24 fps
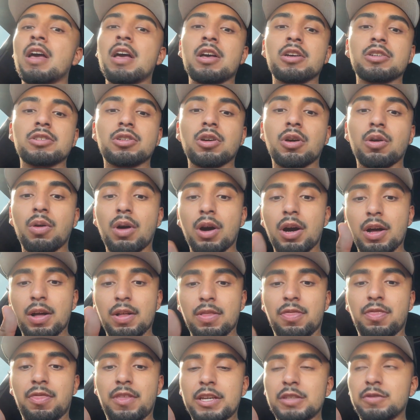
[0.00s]

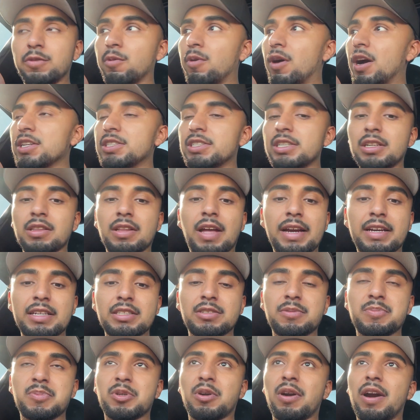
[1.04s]
So thanks for watching. Like and
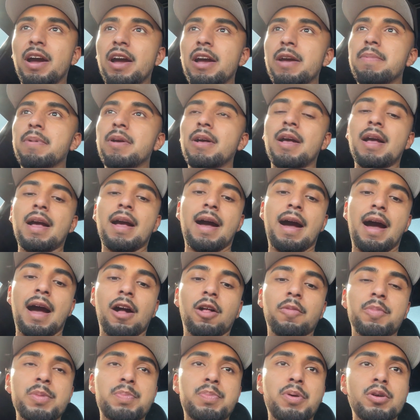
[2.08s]
subscribe.
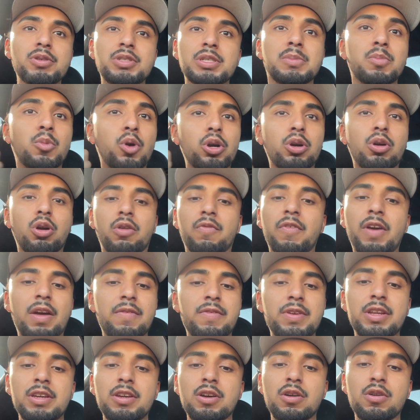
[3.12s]
I'll be posting more Corvette
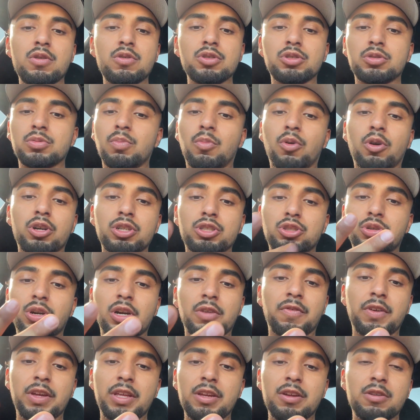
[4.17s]
videos, more truck
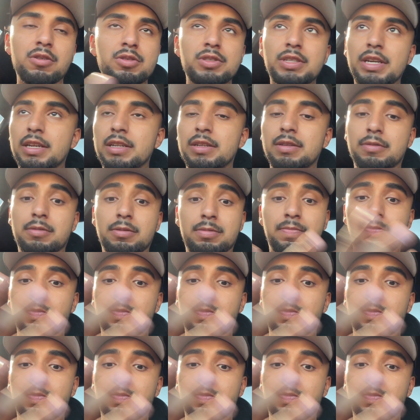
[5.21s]
videos, and